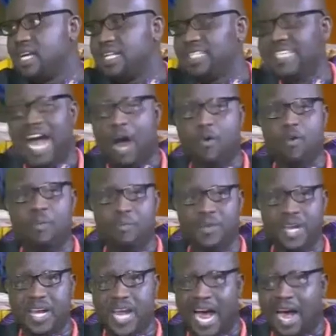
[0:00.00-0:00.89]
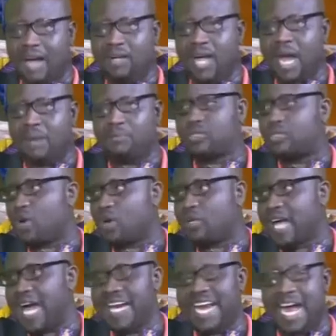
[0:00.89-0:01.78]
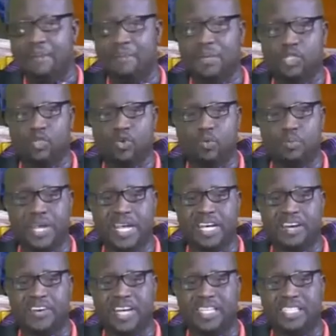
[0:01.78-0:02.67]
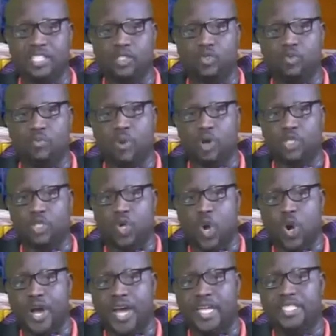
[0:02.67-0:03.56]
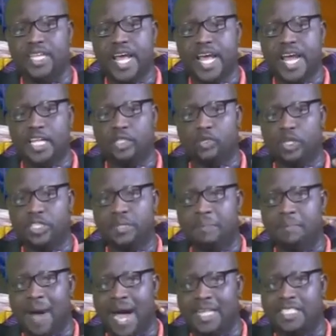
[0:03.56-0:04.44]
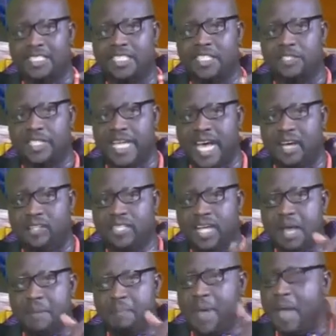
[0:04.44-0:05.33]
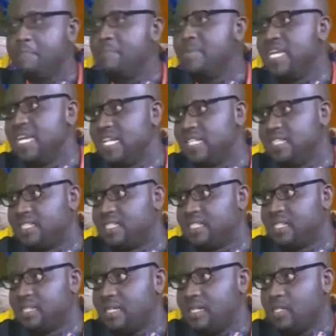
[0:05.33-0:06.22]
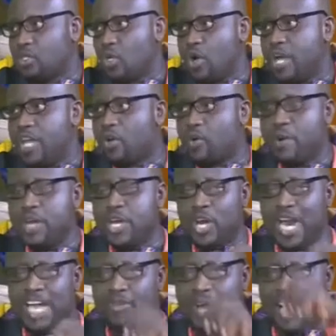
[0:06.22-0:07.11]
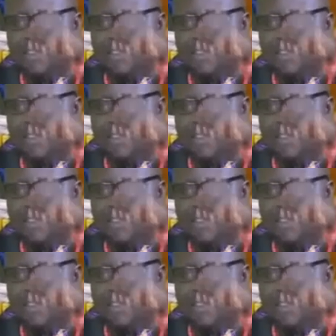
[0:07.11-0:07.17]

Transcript: That would be absurd. And that means you'll be increasing too much current into the battery cells per minute. Yeah. So in order to